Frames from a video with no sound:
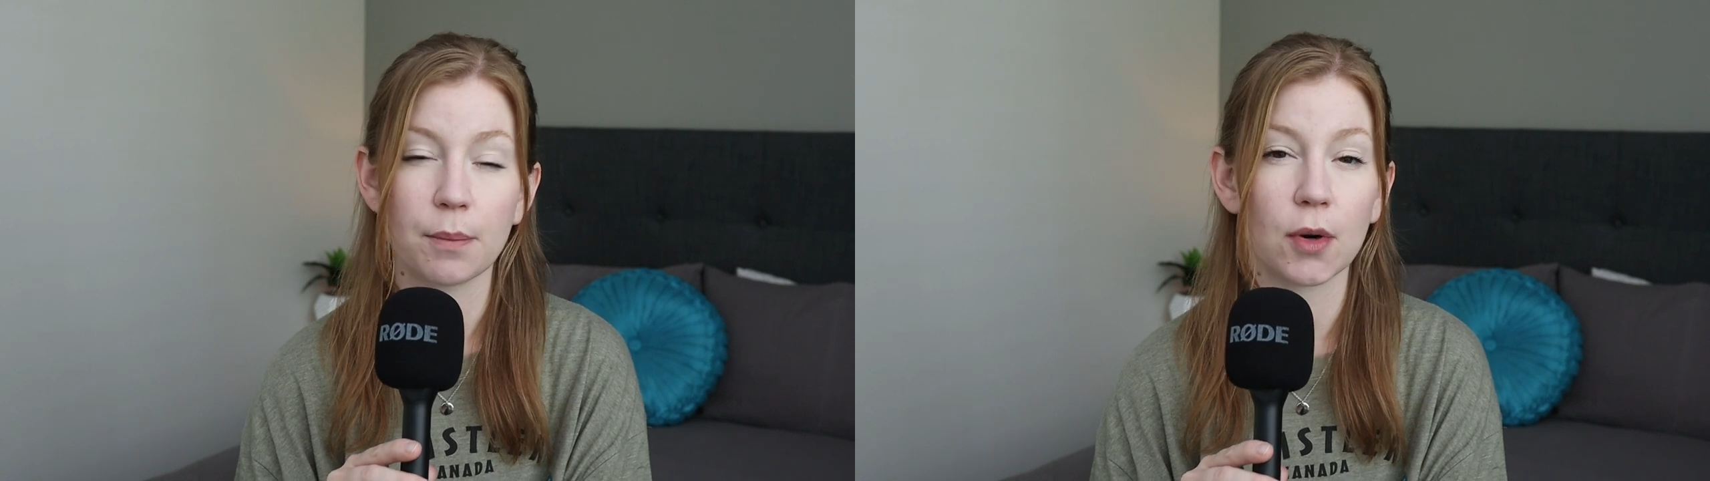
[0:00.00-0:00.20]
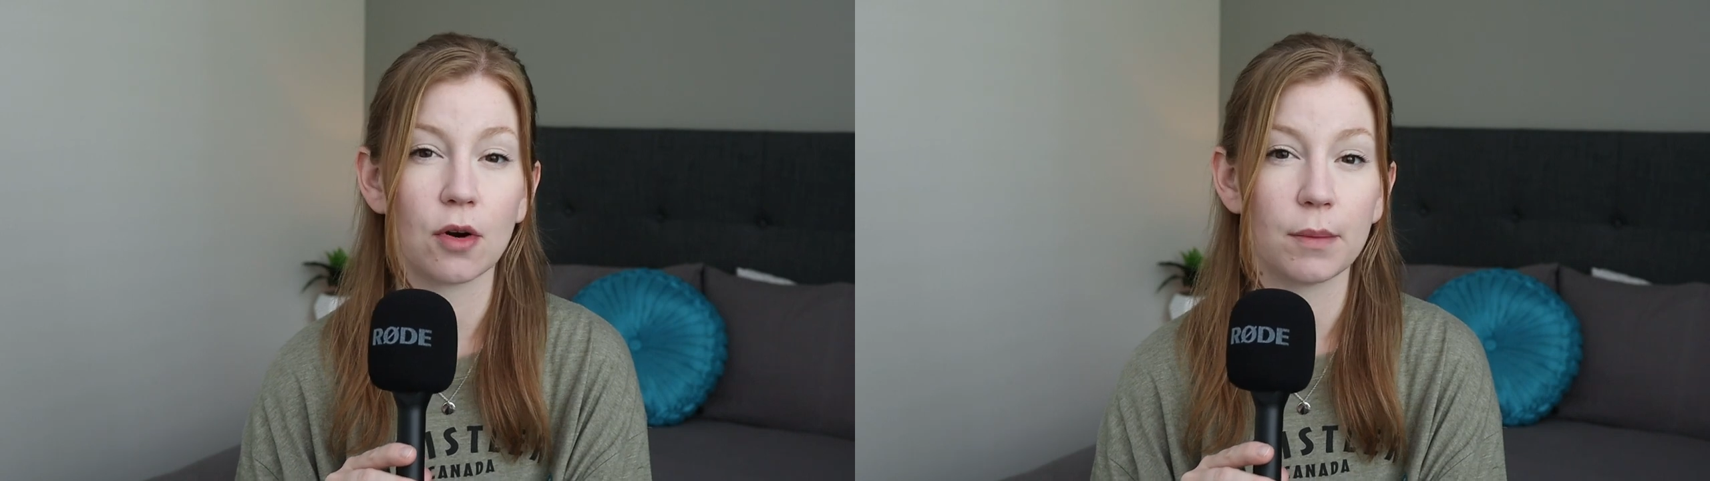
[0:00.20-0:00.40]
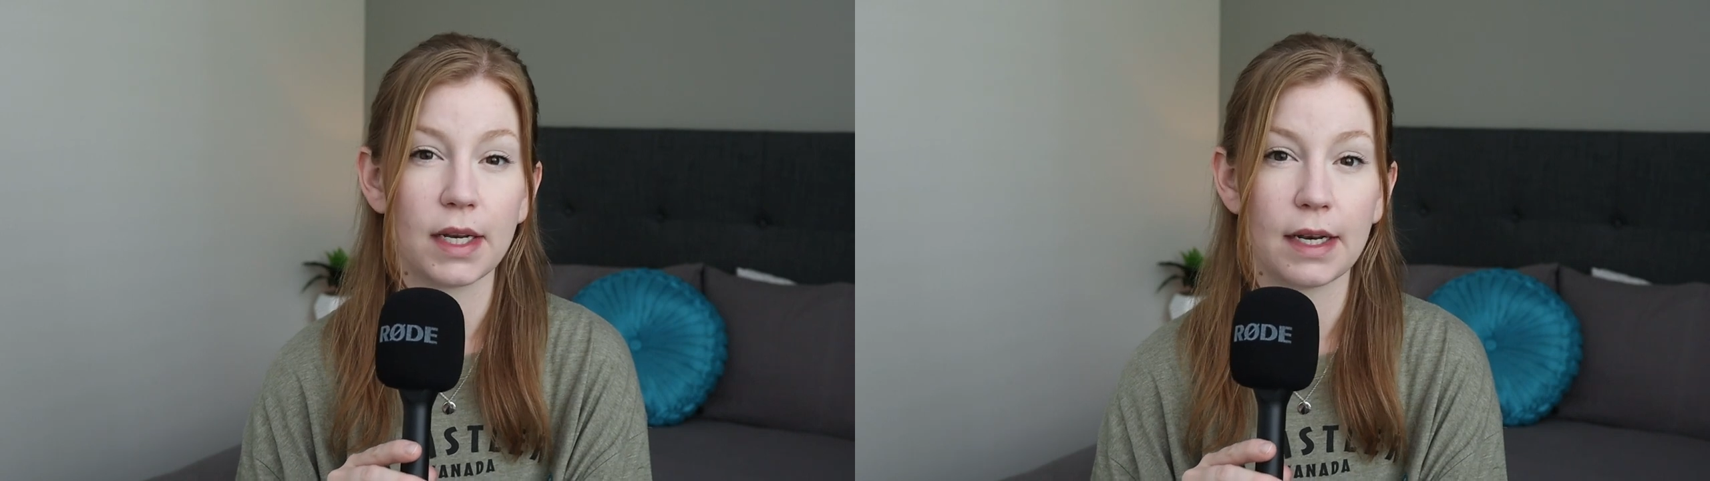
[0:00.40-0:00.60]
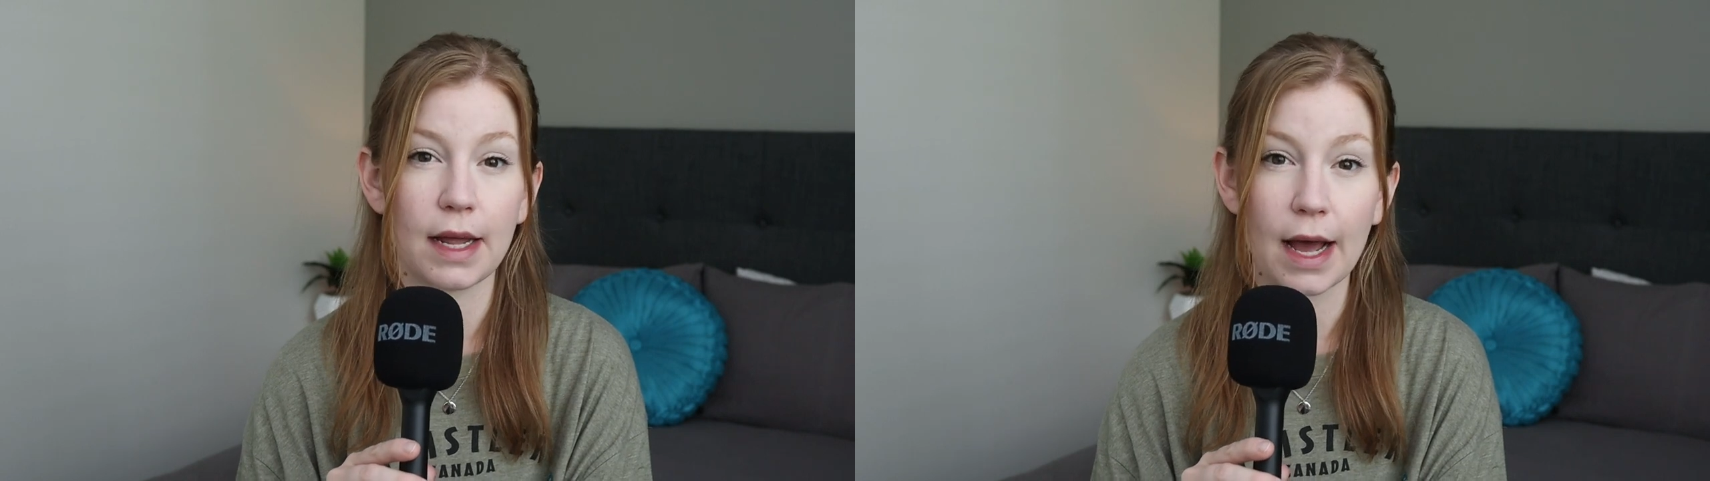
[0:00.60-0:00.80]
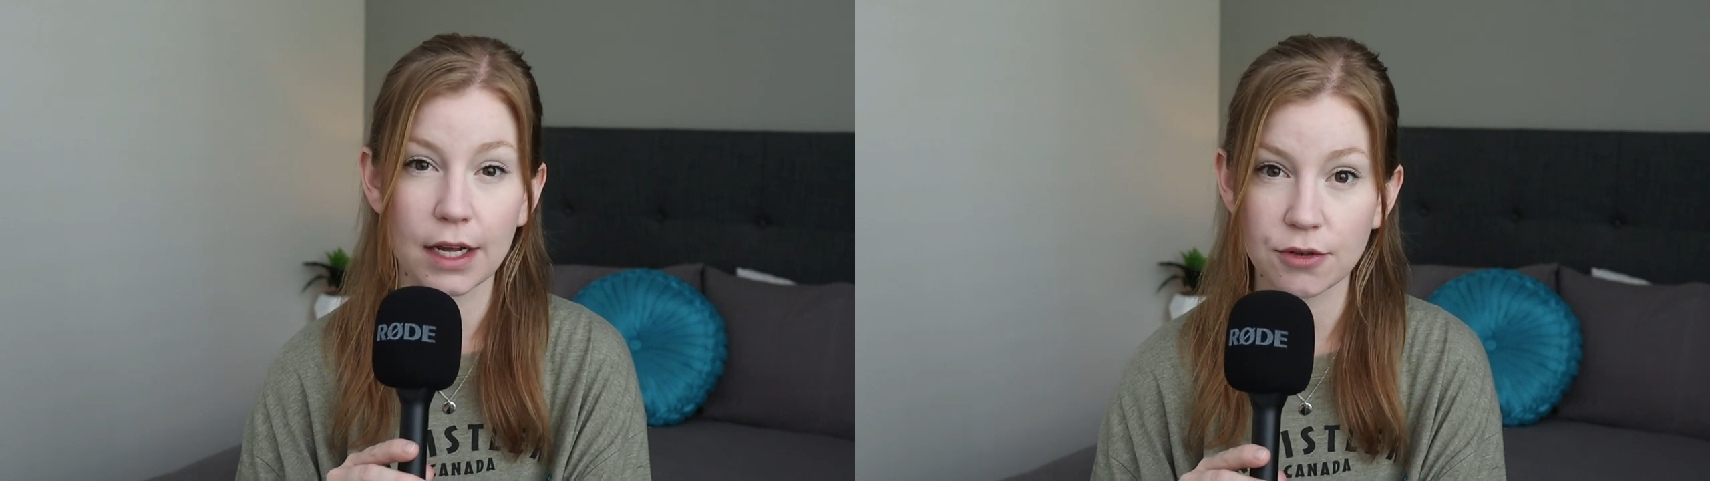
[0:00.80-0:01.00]
a permanent
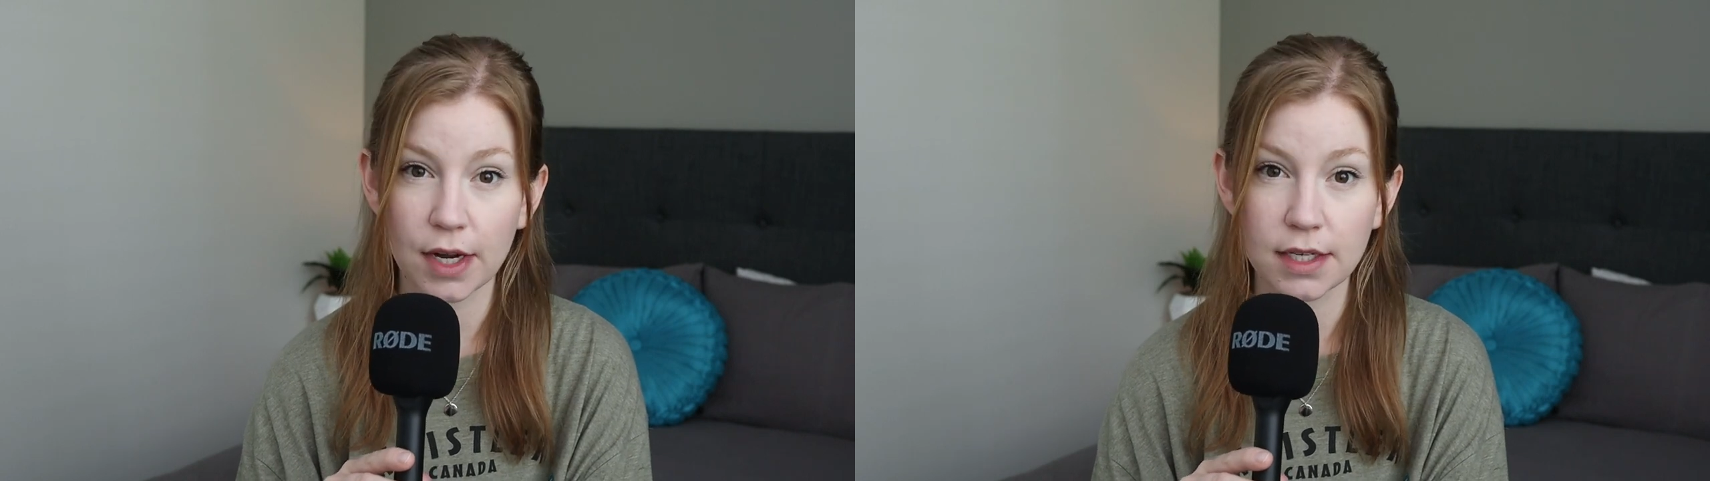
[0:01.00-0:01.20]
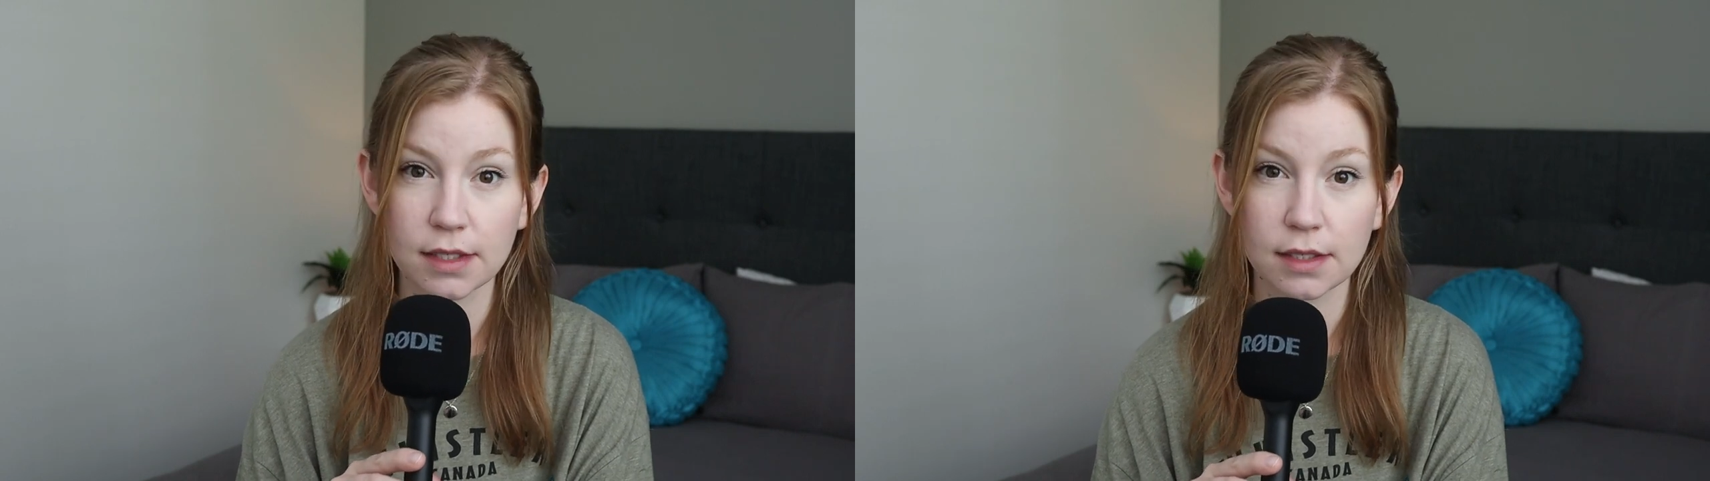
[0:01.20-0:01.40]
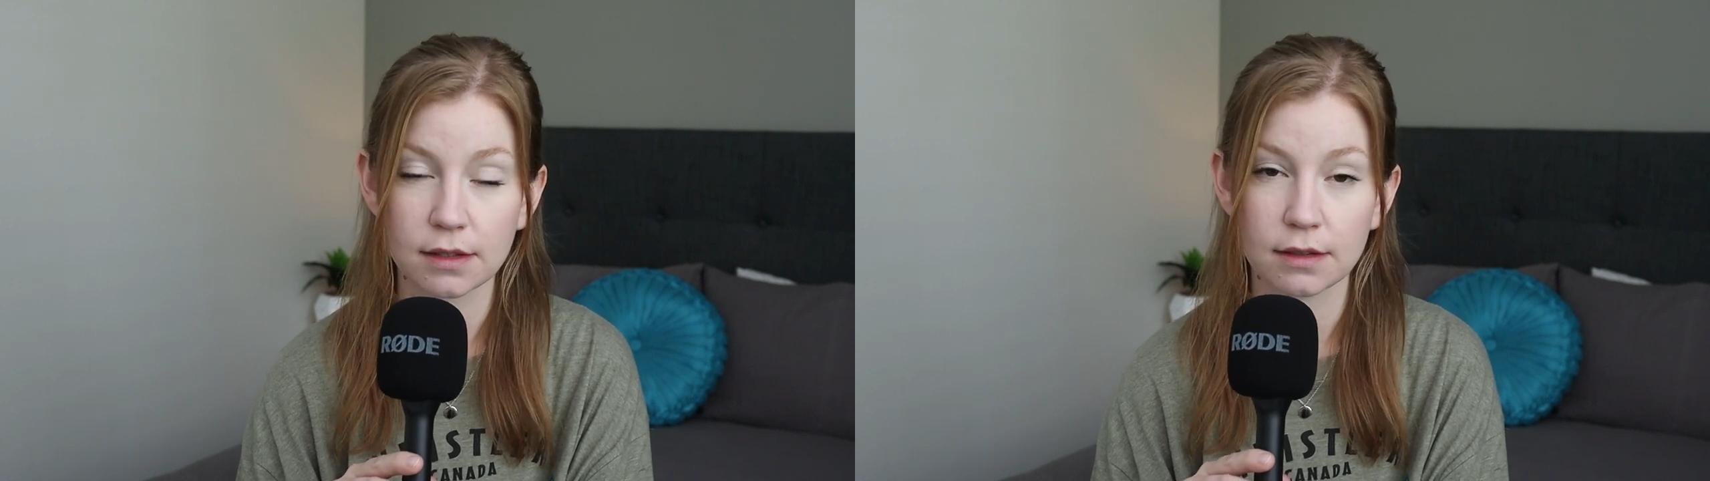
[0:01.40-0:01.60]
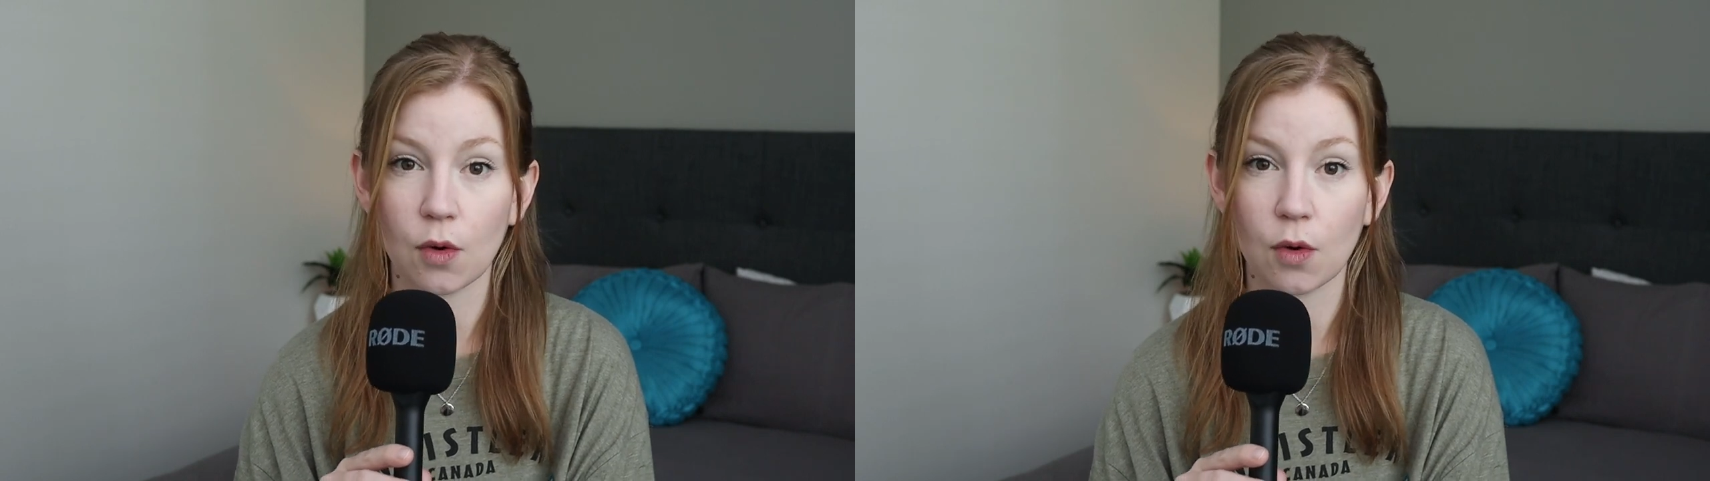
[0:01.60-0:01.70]
address